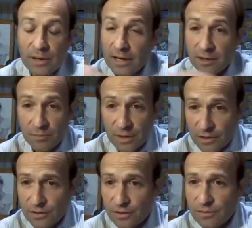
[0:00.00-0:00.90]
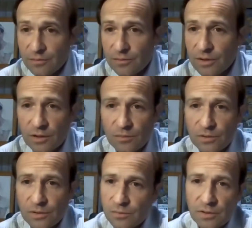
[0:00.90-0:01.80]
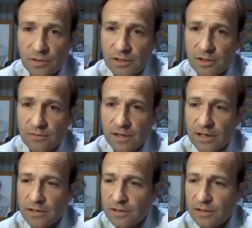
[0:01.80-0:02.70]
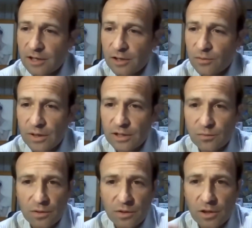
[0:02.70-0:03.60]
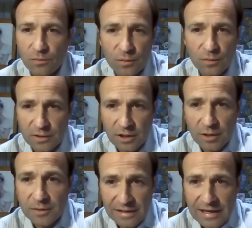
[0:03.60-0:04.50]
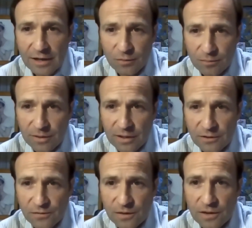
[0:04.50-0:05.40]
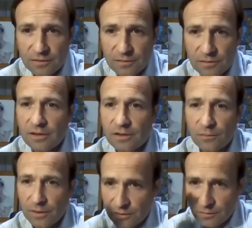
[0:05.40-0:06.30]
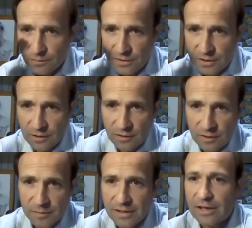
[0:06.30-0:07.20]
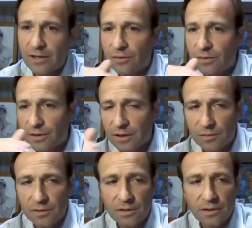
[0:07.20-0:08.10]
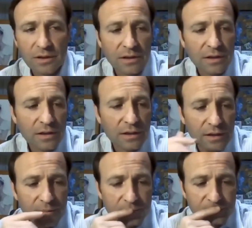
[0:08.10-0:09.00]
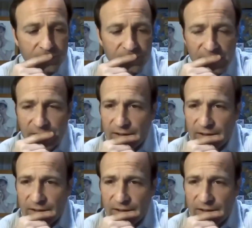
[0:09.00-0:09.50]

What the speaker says: Back in March, it was believed that rates would be coming down by this fall. Like the rates would start coming down, and they would come